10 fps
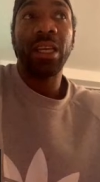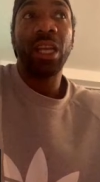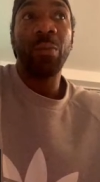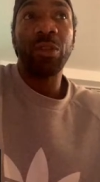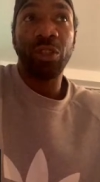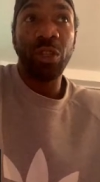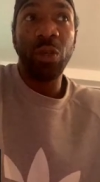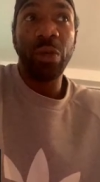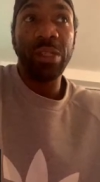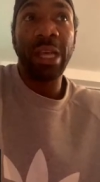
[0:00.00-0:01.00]
Number
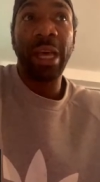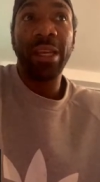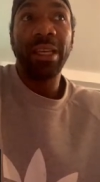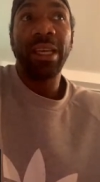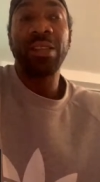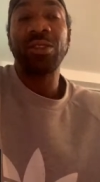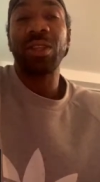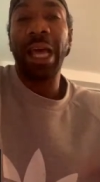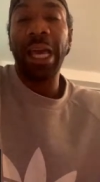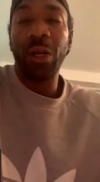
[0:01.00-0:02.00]
two is that it's
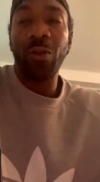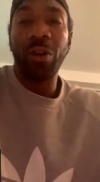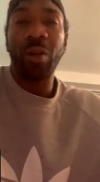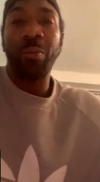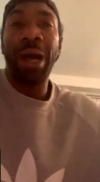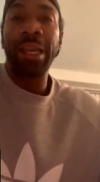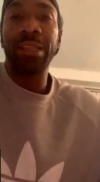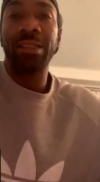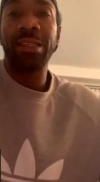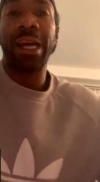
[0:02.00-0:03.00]
lighter on your
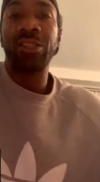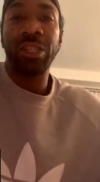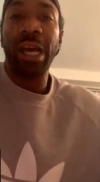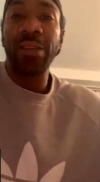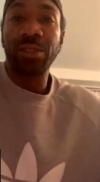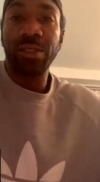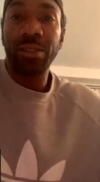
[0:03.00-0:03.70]
body to digest,